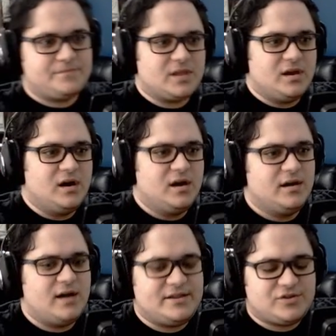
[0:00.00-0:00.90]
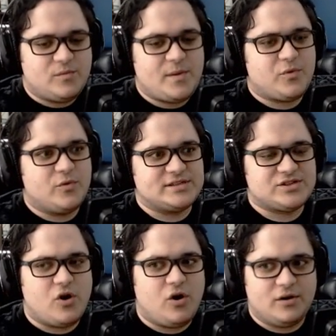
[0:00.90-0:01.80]
Uh hmm. I don't remember what it's
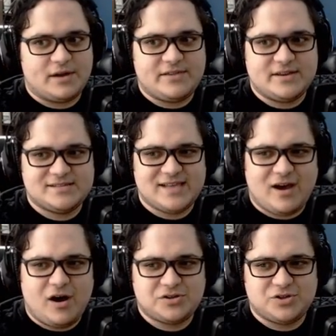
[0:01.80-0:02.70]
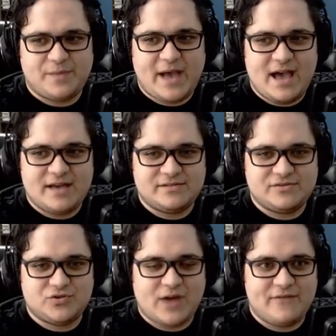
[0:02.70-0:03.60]
called. I think it's like Octopath
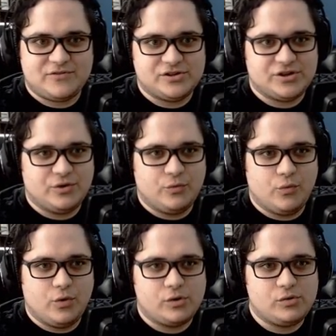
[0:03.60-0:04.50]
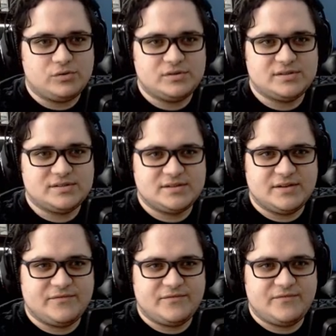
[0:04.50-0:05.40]
Traveler World
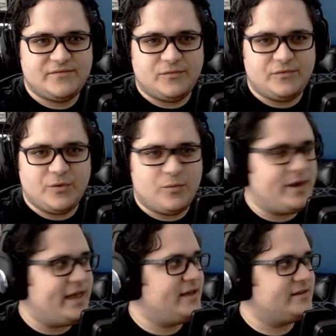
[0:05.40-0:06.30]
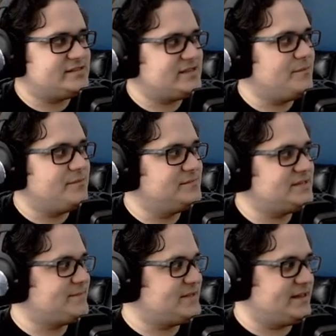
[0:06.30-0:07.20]
of the way is some
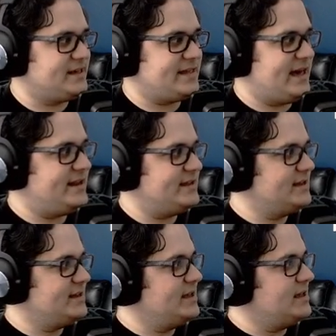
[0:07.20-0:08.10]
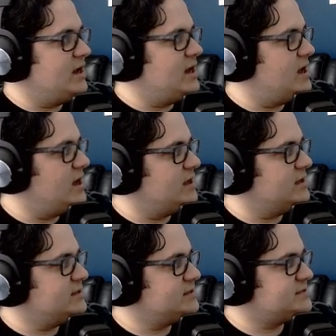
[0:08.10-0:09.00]
something like that. Uh
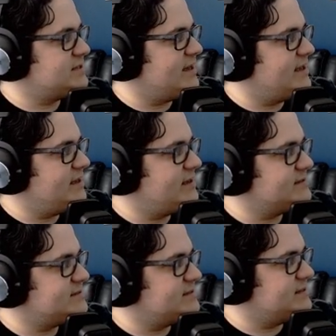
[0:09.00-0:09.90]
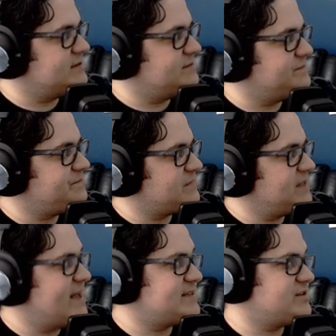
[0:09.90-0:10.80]
it looks like, let's see,
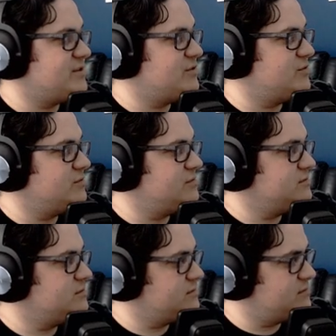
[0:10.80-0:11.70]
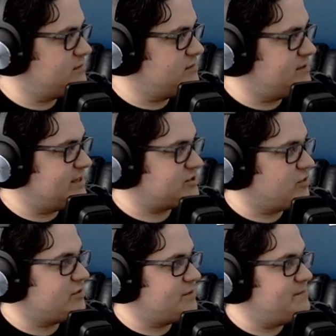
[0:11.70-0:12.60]
yeah, so they
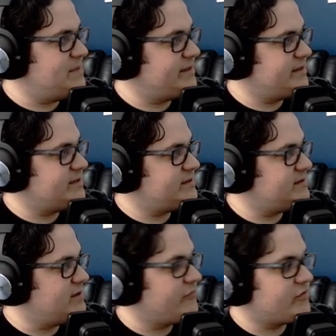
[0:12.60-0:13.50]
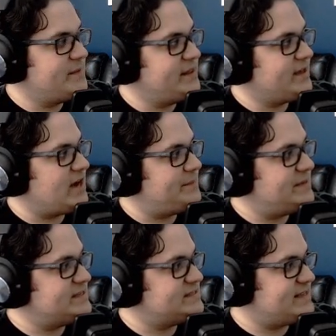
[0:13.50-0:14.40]
sold a million over a million
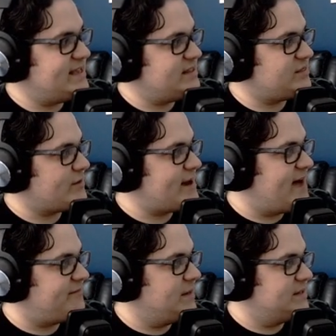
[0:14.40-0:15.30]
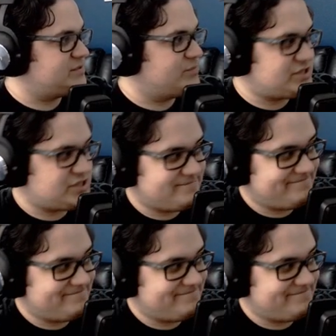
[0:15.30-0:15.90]
copies in three and a half months, which,